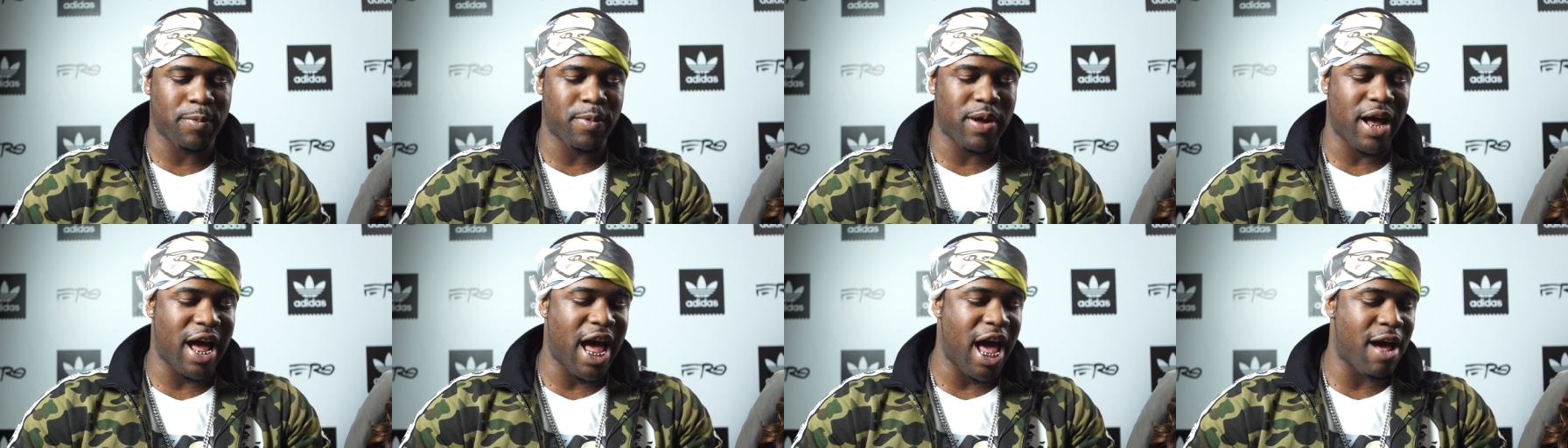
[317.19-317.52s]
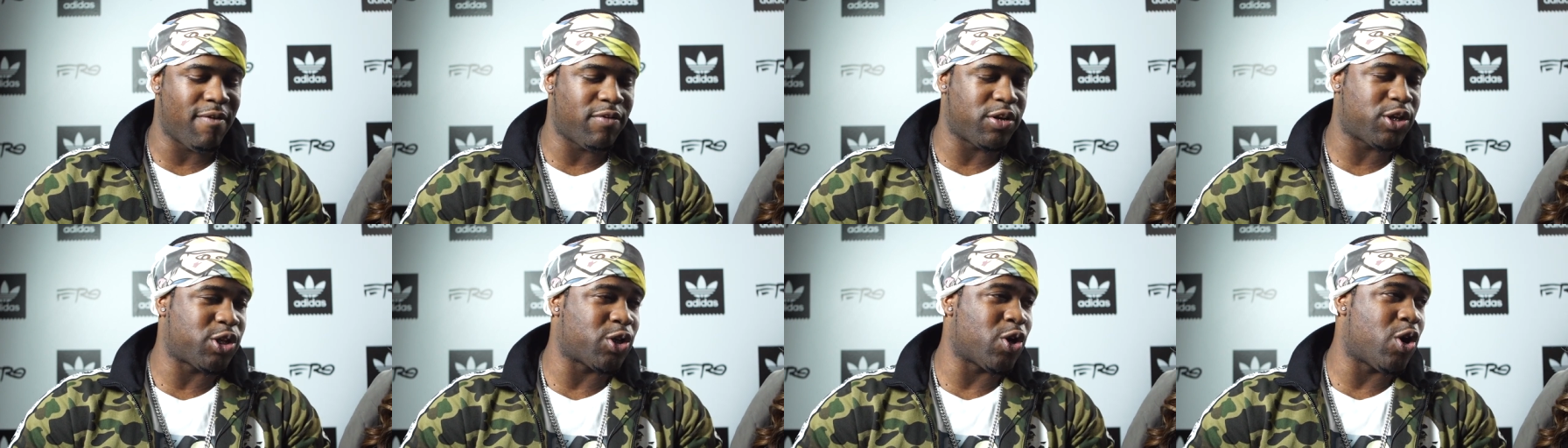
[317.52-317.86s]
I have
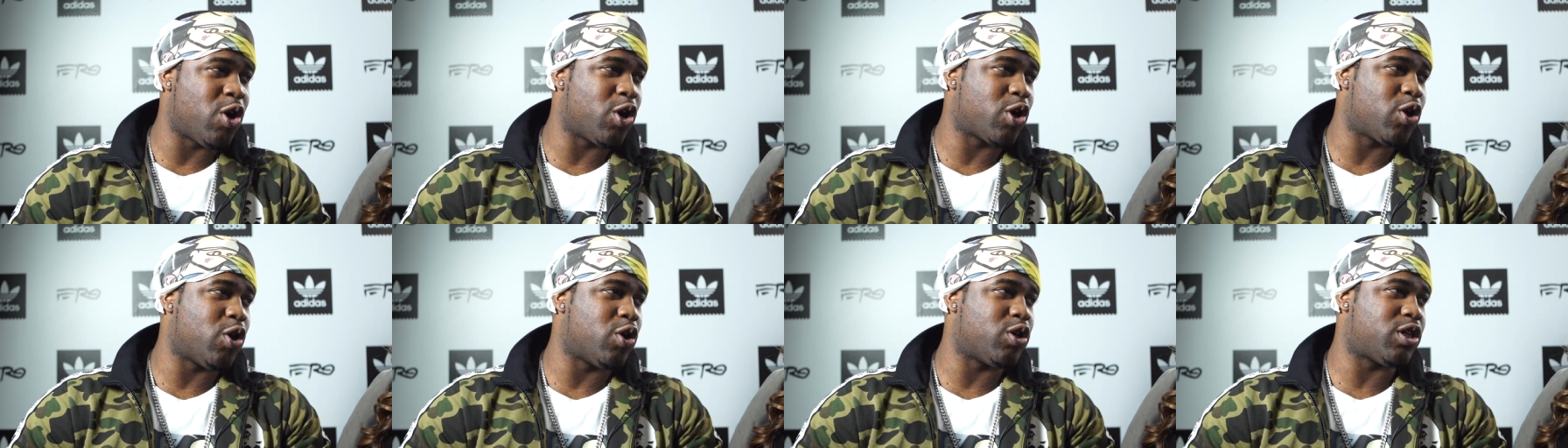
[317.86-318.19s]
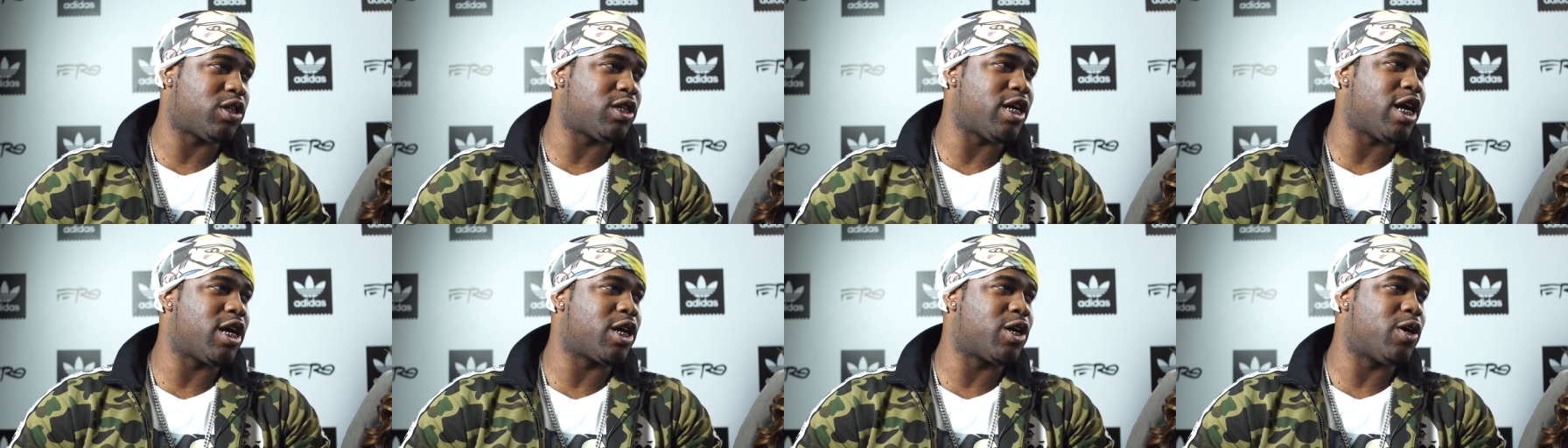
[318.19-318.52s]
a song called
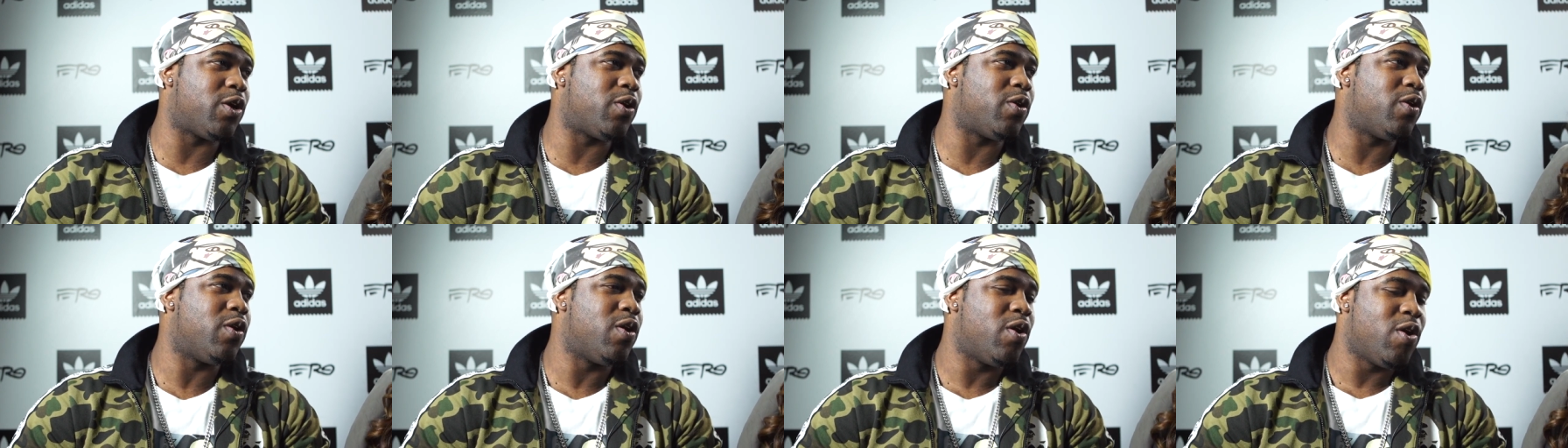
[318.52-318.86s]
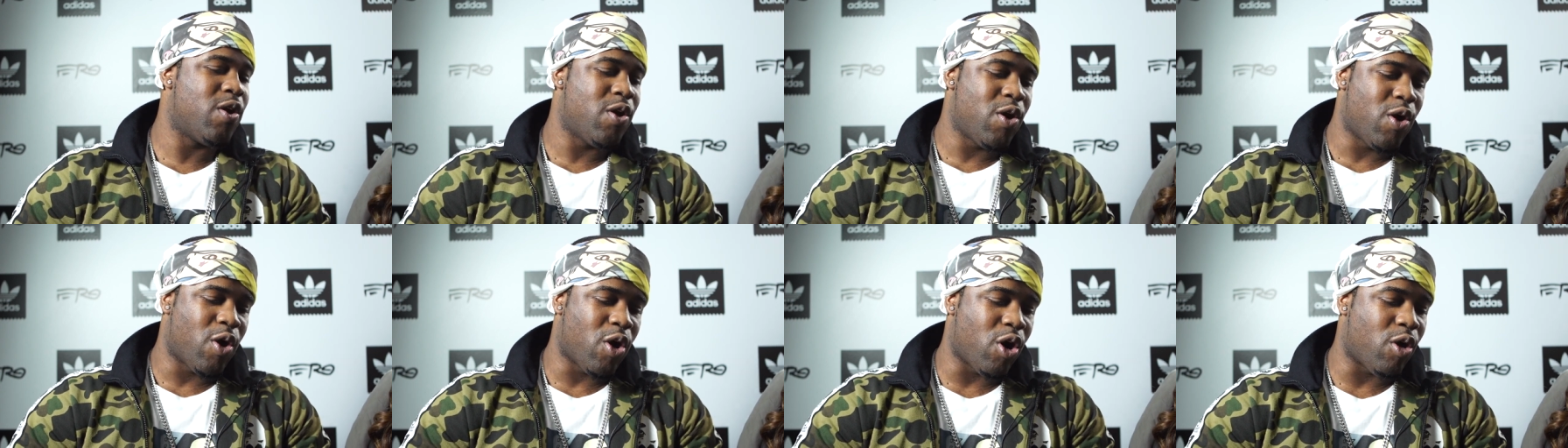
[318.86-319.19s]
Psycho
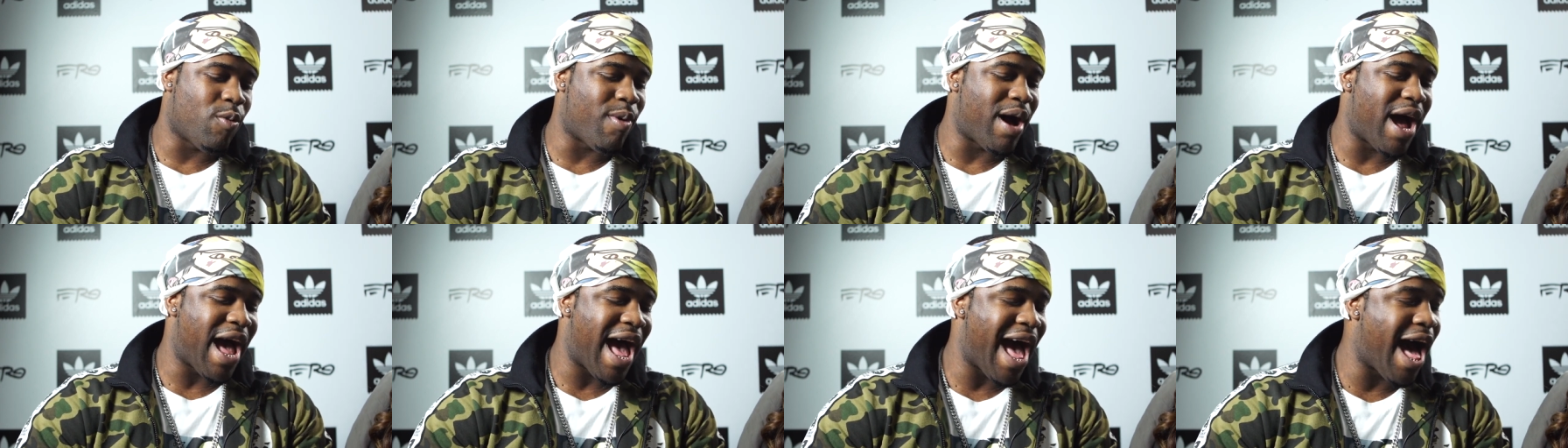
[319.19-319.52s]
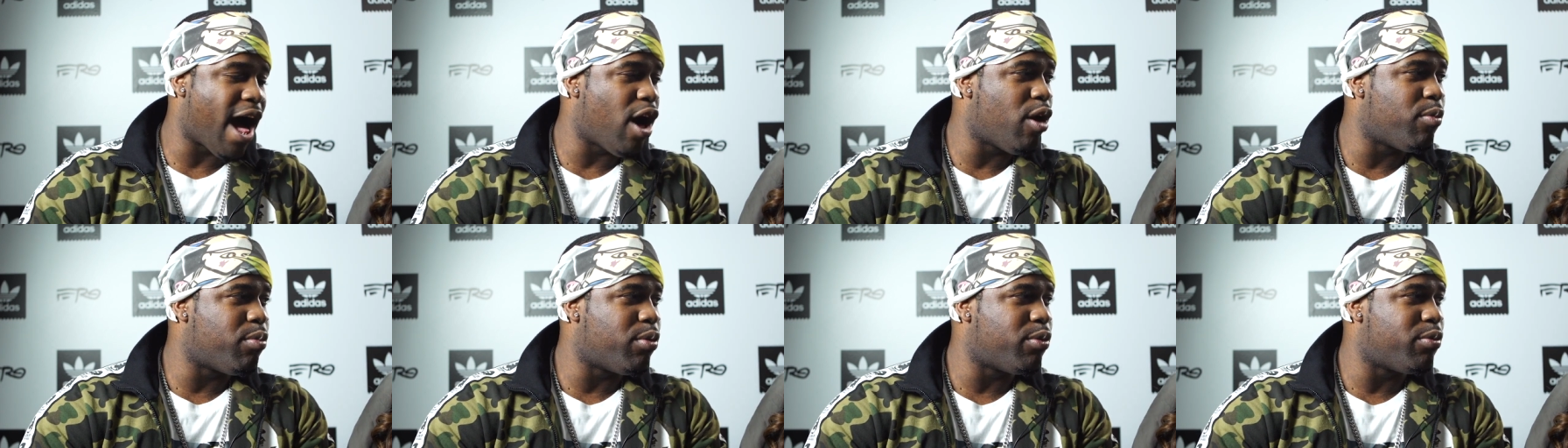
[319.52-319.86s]
on my
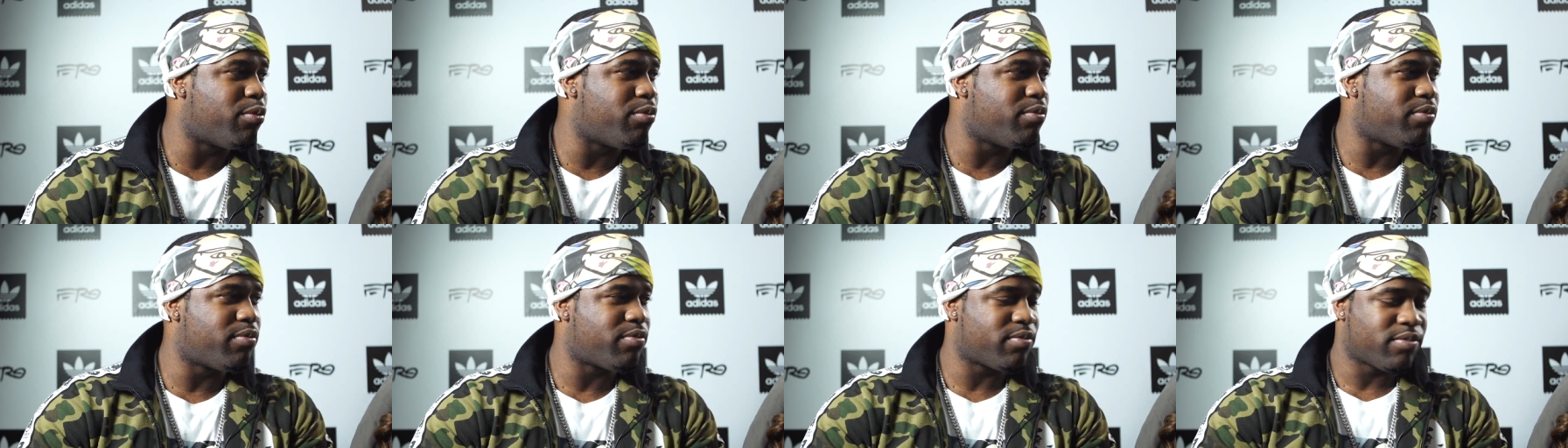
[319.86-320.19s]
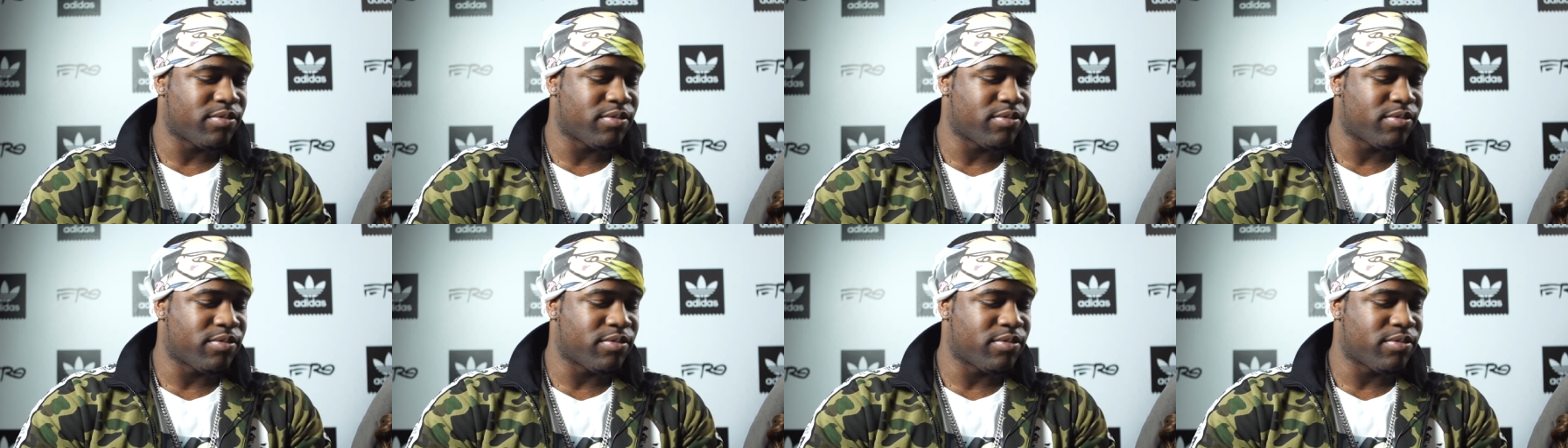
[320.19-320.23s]
album,